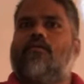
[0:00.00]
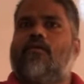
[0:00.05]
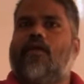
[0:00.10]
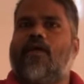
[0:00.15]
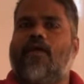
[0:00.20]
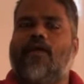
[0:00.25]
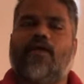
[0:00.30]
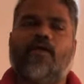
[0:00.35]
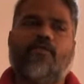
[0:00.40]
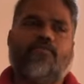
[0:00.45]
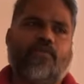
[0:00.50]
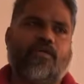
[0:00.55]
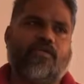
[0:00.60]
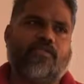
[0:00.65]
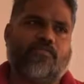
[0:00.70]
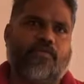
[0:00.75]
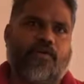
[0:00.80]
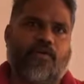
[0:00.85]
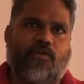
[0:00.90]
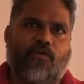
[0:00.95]
any
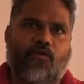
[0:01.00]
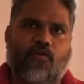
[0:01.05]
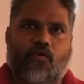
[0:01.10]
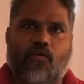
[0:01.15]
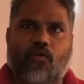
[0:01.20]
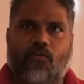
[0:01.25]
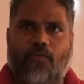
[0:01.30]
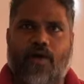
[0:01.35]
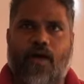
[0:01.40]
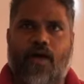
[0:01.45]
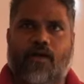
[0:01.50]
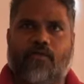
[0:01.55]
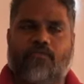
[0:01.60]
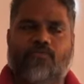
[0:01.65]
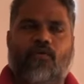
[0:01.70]
difference between good or bad.